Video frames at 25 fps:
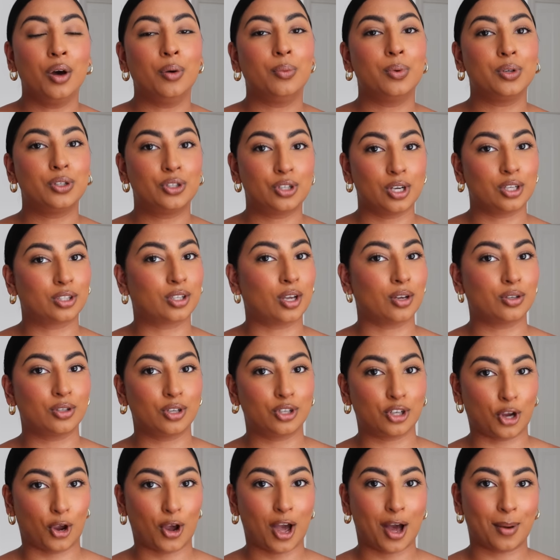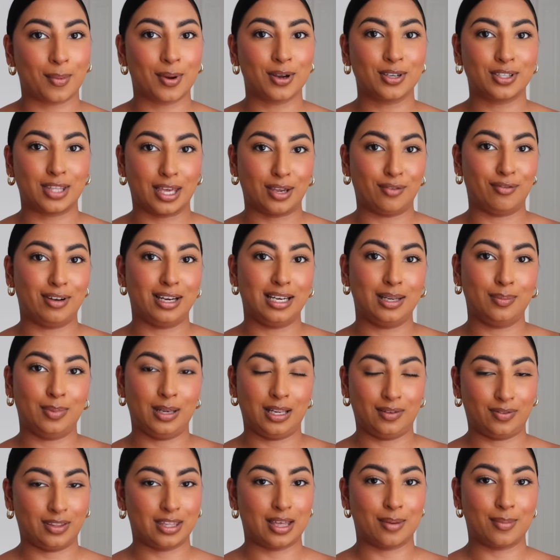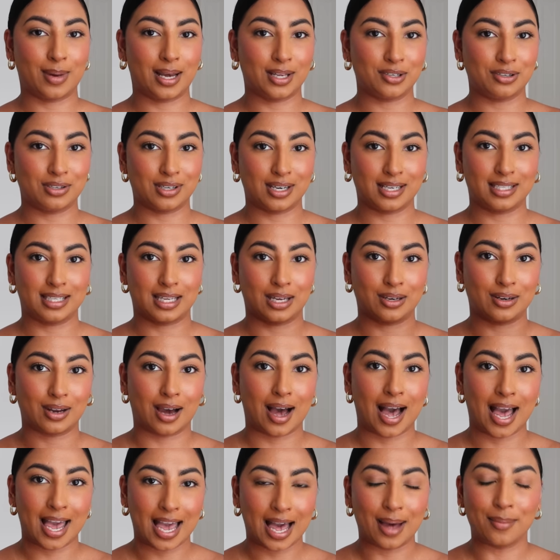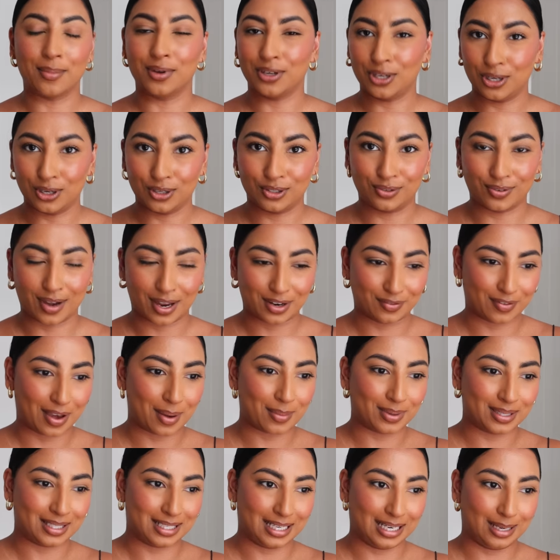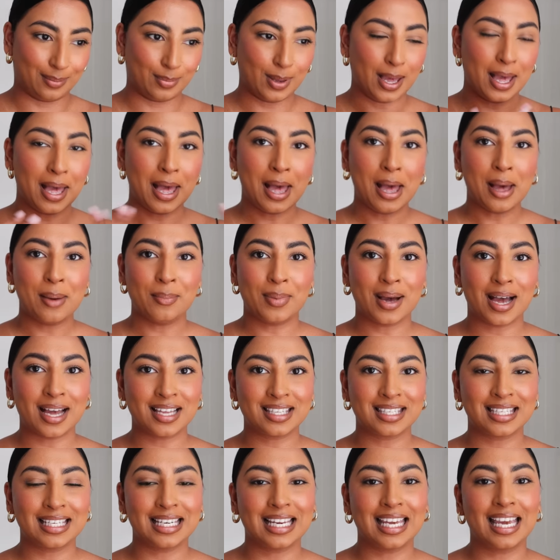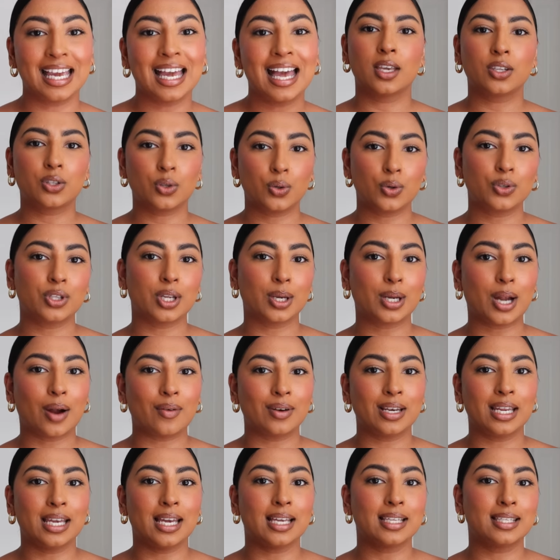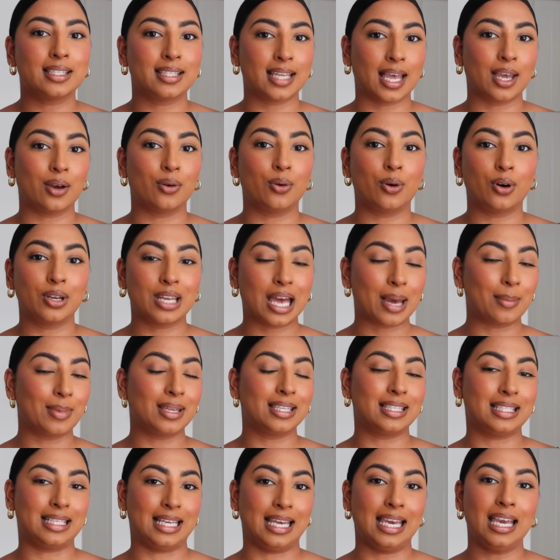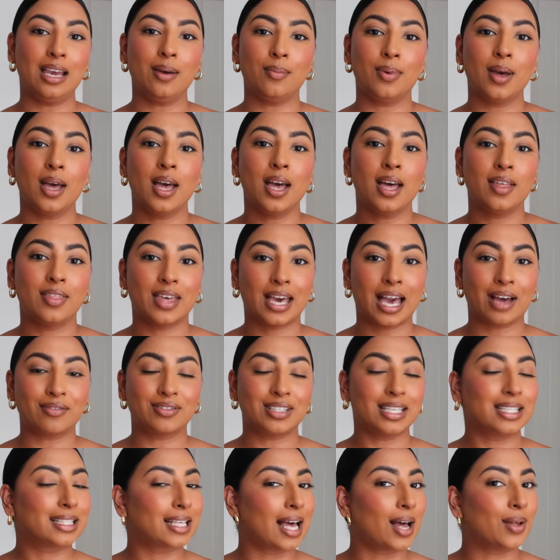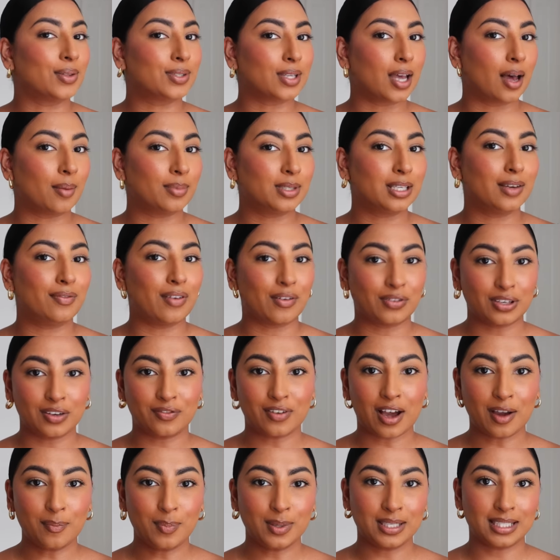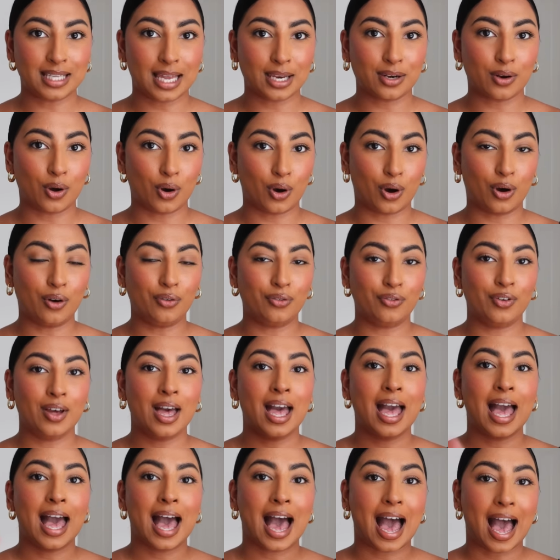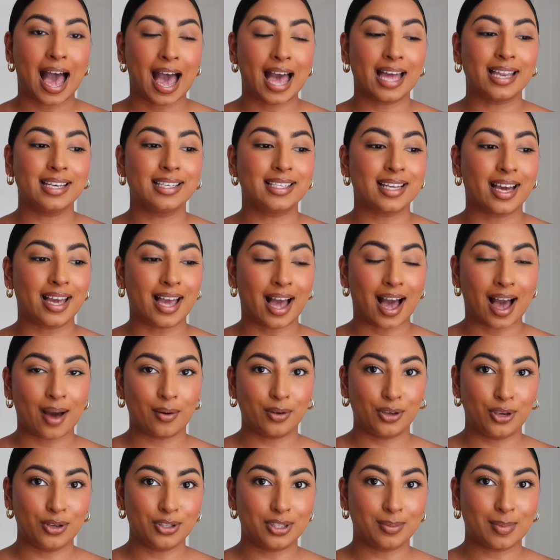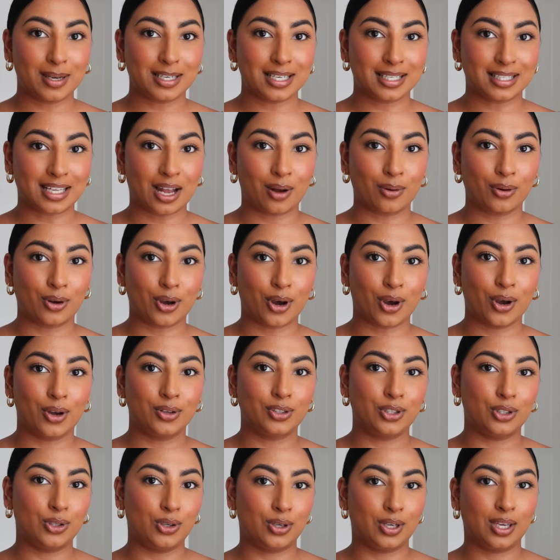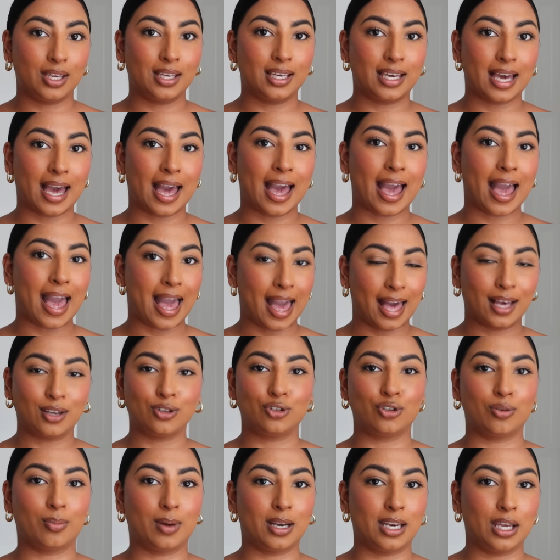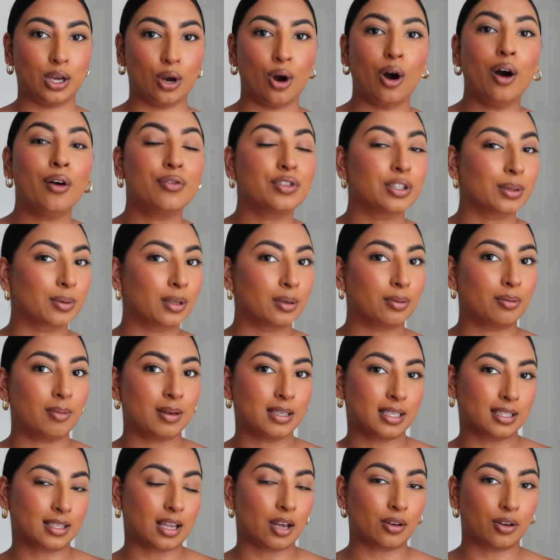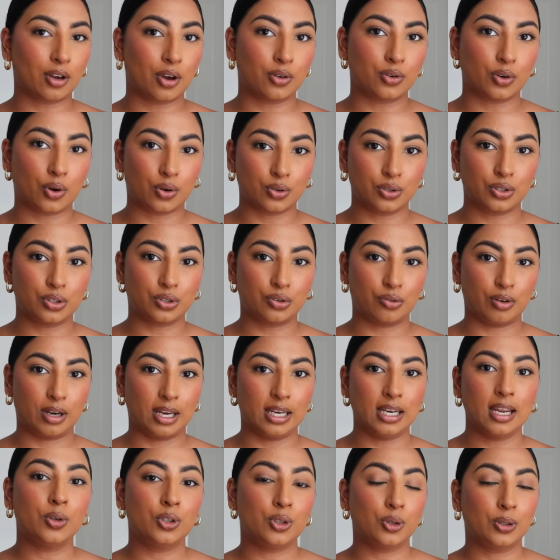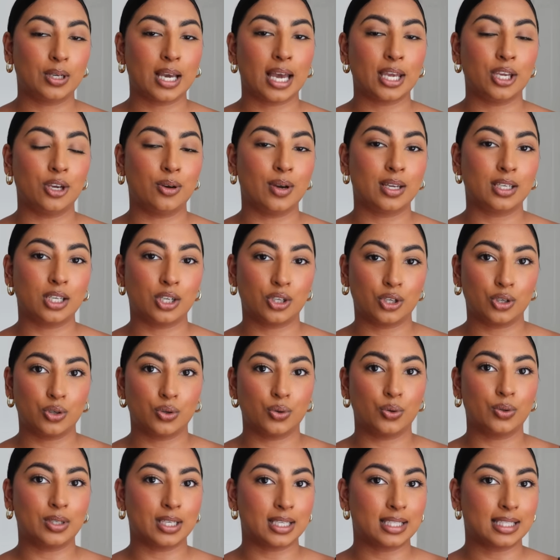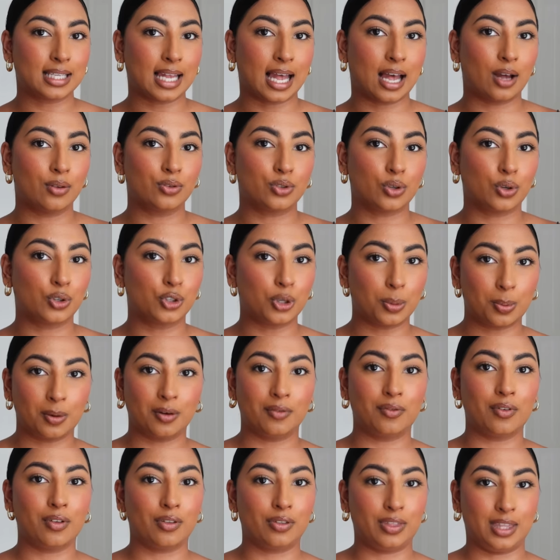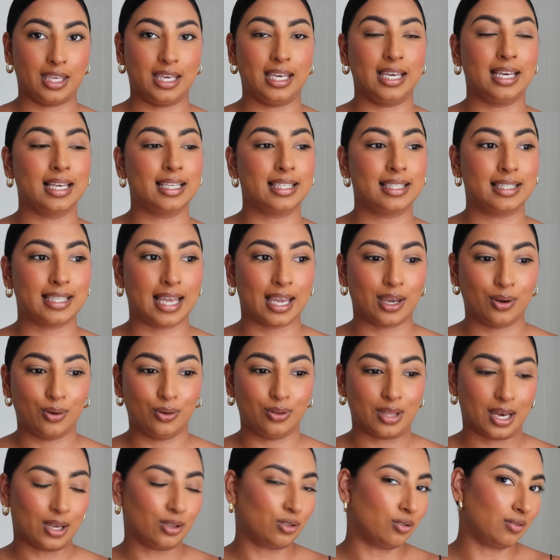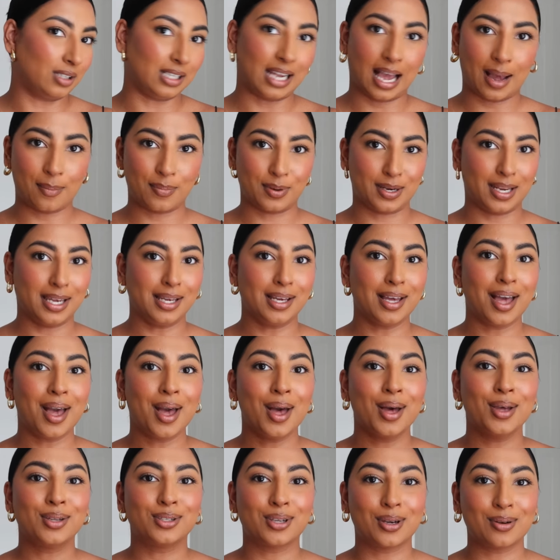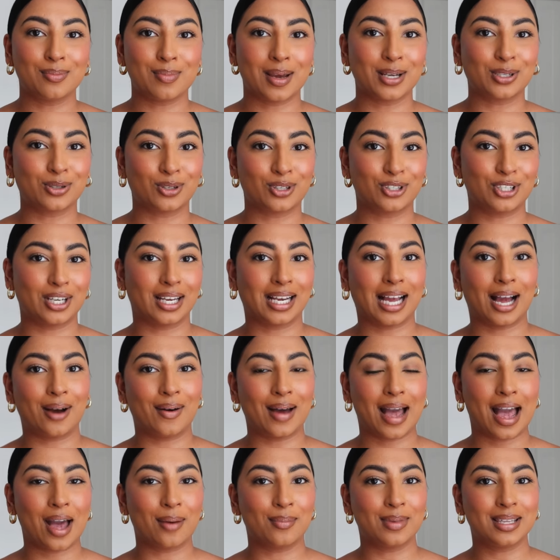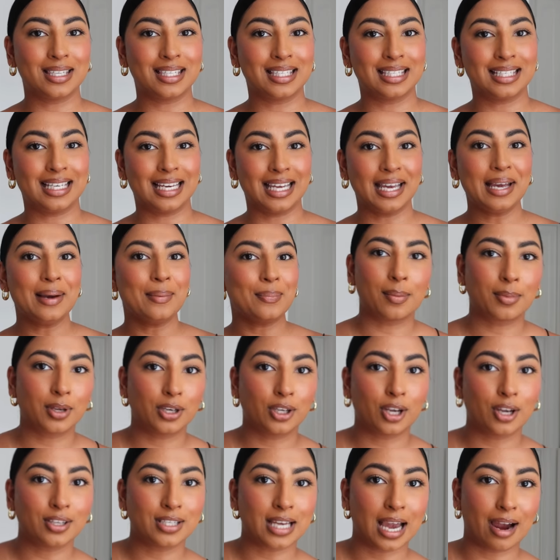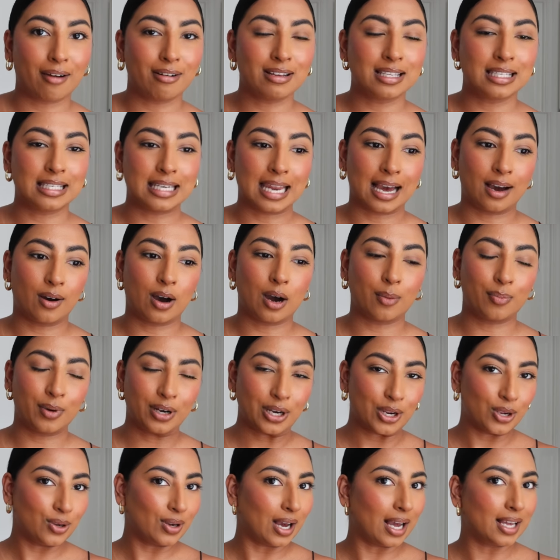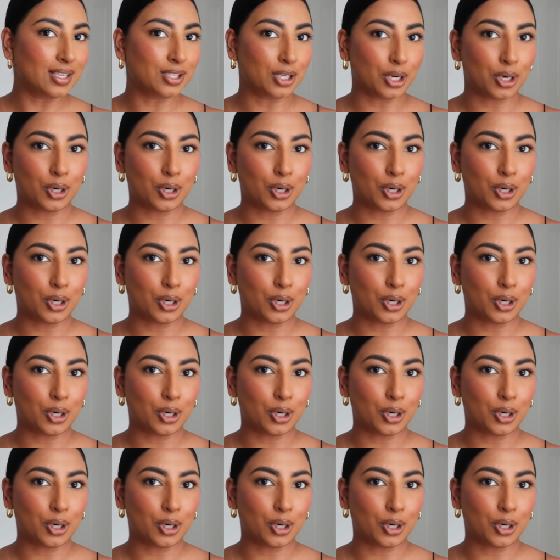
which just goes to show how much they really believe in their mattress. And I am a huge fan of Emma Sleep personally. There's also currently a sale on Emma Sleep. They have discounts up to 55% off and using my discount code you can get extra money off so i'm going to put my discount code on screen which will get you additional discounts on top of the sale that is already happening so make sure to check out emma sleep i'm gonna go to harrods now i'll bring you guys